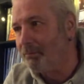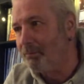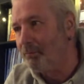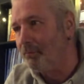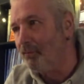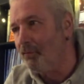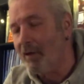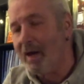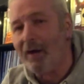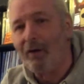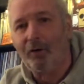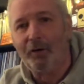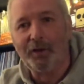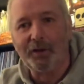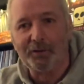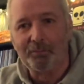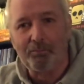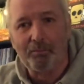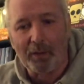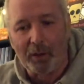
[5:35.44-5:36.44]

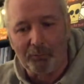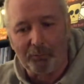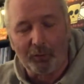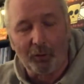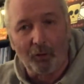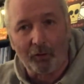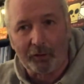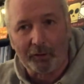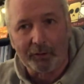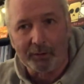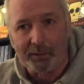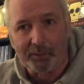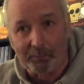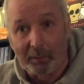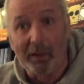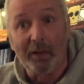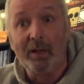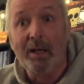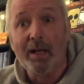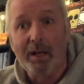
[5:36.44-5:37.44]
various pub rockers,
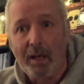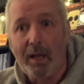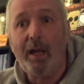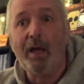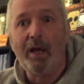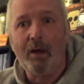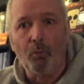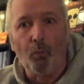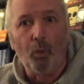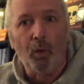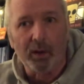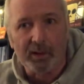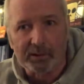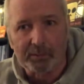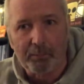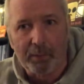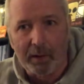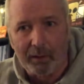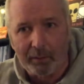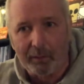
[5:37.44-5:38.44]
but it
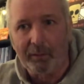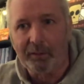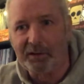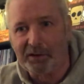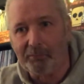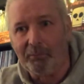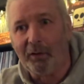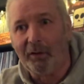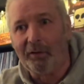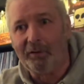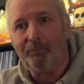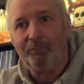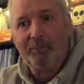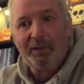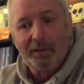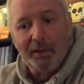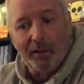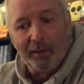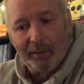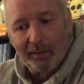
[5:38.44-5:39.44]
was punk to my
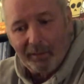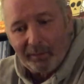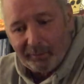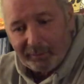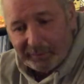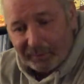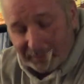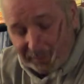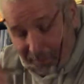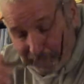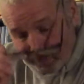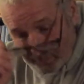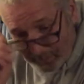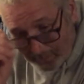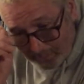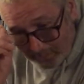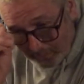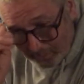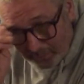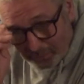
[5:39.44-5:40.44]
young eyes.
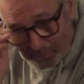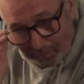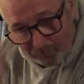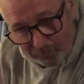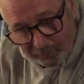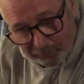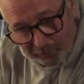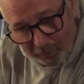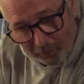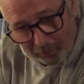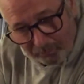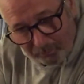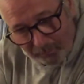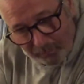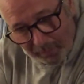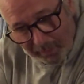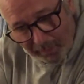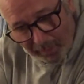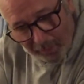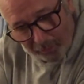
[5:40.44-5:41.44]
So we've got
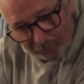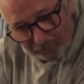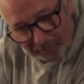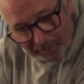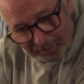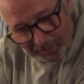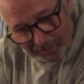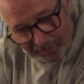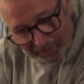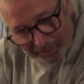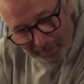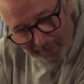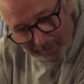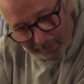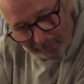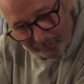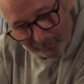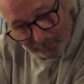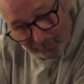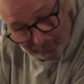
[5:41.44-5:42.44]
Elvis
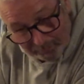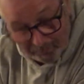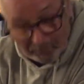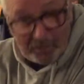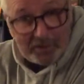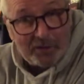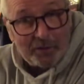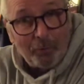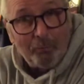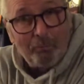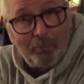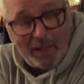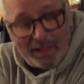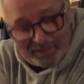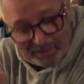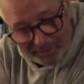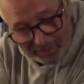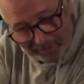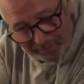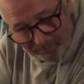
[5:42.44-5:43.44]
Costello, Tom Petty,